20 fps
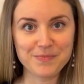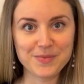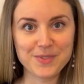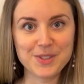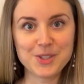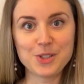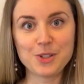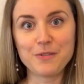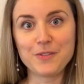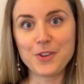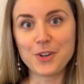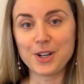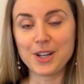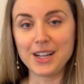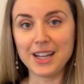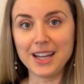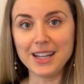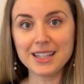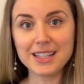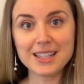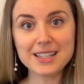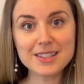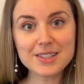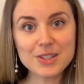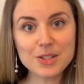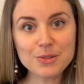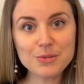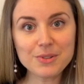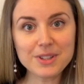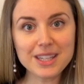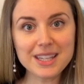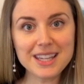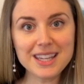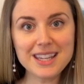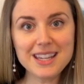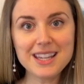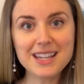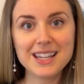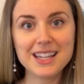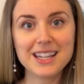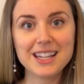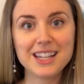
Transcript: So if your gut is too leaky,